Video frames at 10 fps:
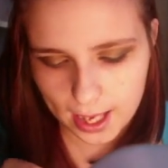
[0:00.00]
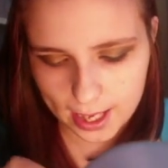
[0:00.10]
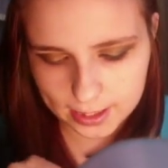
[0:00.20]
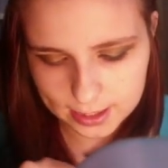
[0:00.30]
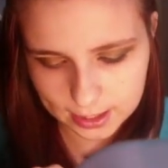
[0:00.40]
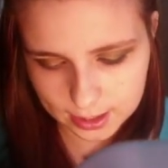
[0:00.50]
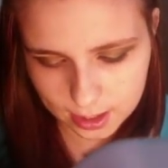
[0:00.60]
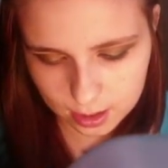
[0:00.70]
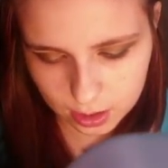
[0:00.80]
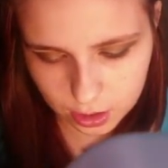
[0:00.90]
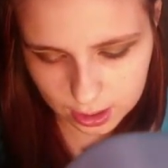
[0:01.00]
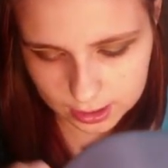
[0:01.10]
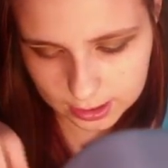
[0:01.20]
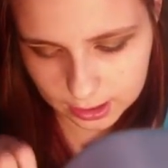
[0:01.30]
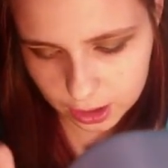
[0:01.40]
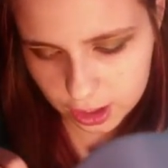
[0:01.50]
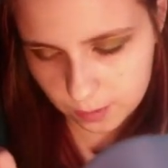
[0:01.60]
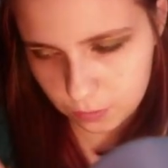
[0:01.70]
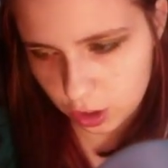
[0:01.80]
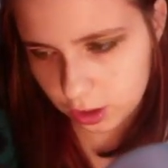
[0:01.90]
And since it's just like a
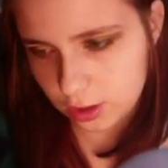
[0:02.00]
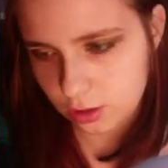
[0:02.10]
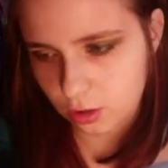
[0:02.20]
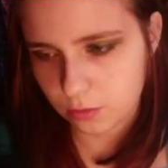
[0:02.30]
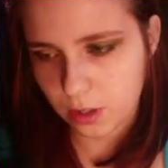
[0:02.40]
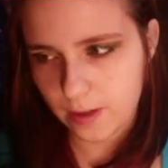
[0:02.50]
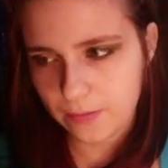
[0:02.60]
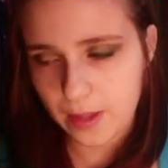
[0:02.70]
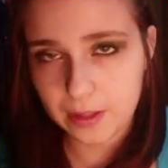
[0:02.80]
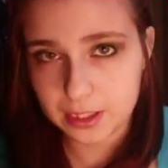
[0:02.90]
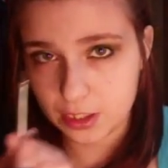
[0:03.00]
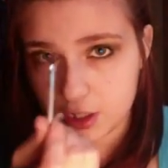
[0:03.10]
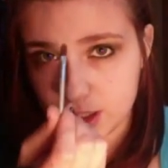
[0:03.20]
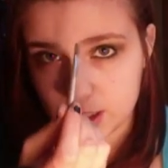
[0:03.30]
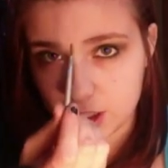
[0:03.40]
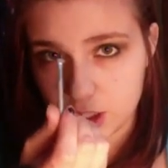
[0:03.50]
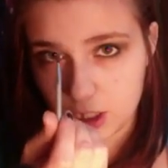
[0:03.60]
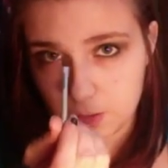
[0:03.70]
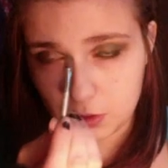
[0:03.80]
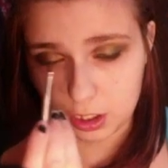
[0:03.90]
cheap drugstore one, and this is just like a
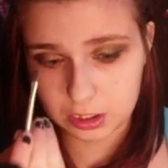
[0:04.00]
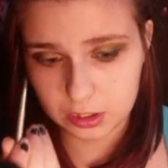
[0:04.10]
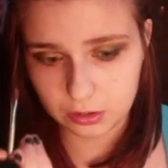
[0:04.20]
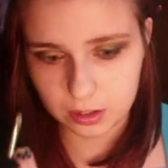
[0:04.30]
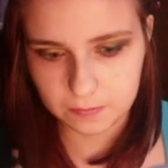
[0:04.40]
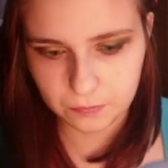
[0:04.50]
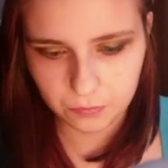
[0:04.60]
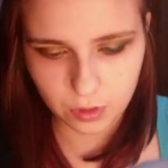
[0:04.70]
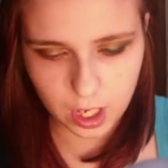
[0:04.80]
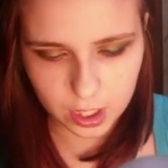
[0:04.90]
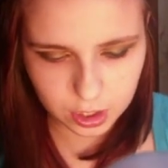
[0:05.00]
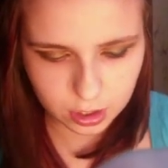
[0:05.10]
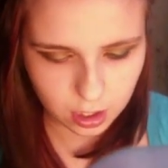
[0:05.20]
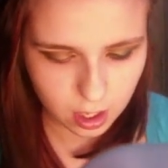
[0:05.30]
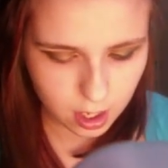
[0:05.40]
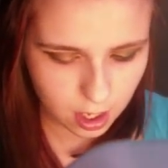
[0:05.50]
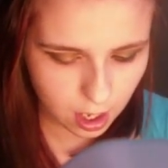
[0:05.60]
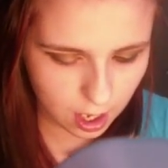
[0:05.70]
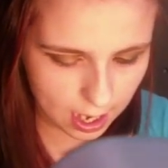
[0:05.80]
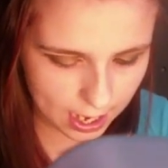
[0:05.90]
cheap drugstore brush,
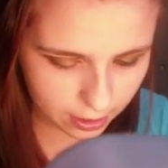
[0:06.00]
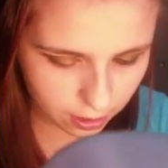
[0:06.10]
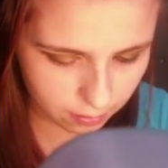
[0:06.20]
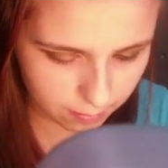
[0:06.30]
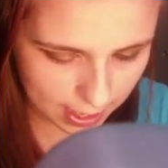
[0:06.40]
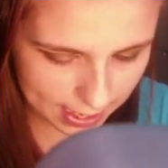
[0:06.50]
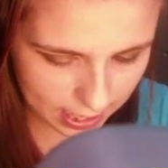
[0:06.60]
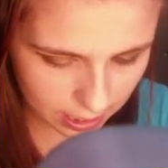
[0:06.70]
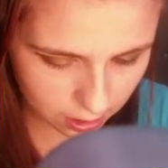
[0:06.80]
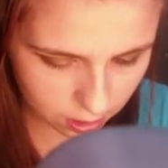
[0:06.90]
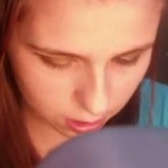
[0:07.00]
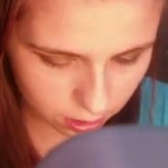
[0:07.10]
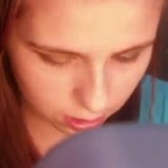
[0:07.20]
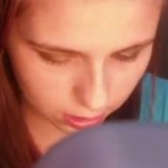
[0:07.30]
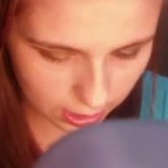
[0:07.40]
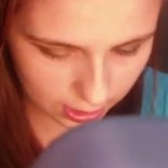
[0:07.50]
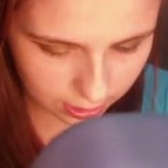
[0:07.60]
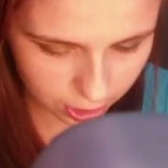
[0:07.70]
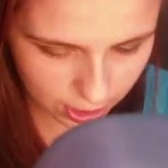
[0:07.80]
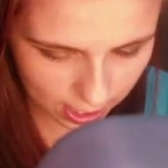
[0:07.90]
I don't mind getting
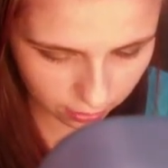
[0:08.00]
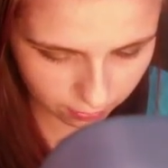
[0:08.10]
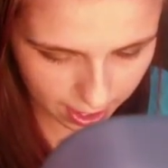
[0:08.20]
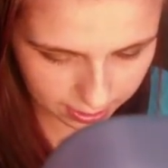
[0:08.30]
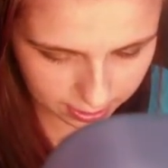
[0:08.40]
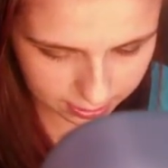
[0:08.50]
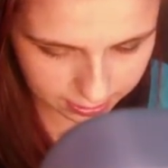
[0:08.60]
the shadow wet because